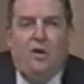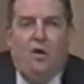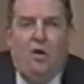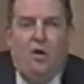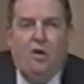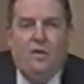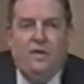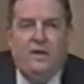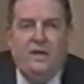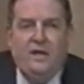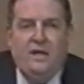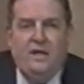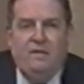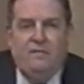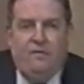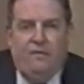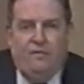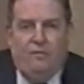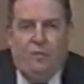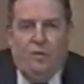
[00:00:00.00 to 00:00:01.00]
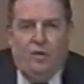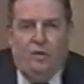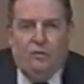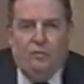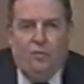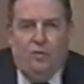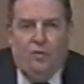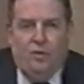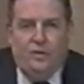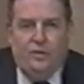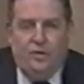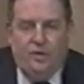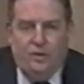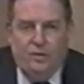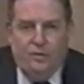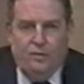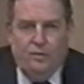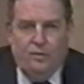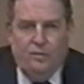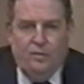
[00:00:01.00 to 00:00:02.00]
on the eve of World War
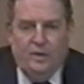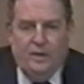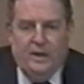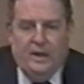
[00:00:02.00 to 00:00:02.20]
II,